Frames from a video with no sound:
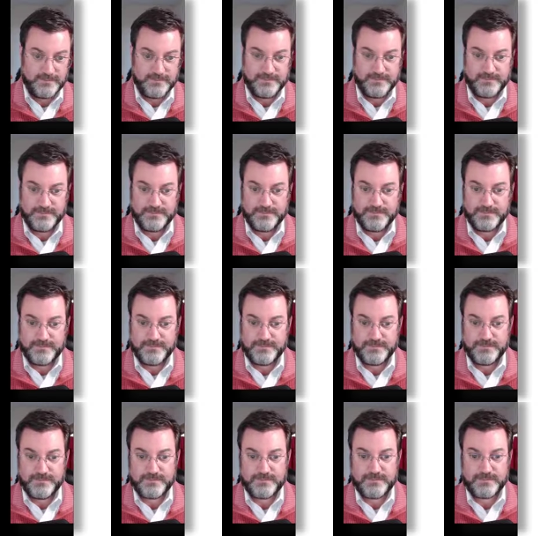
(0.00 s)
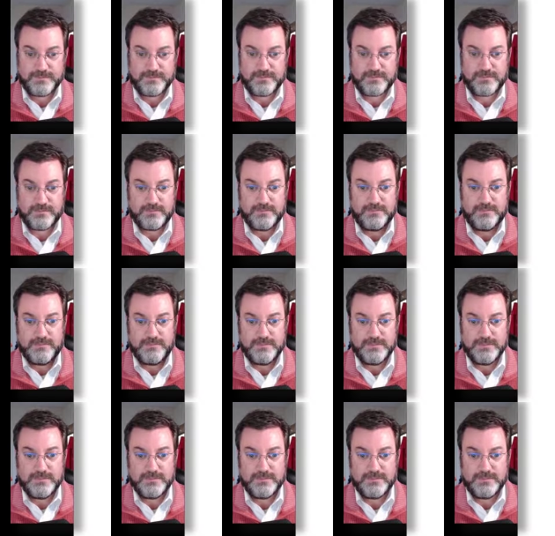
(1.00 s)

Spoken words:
Nobody speaks.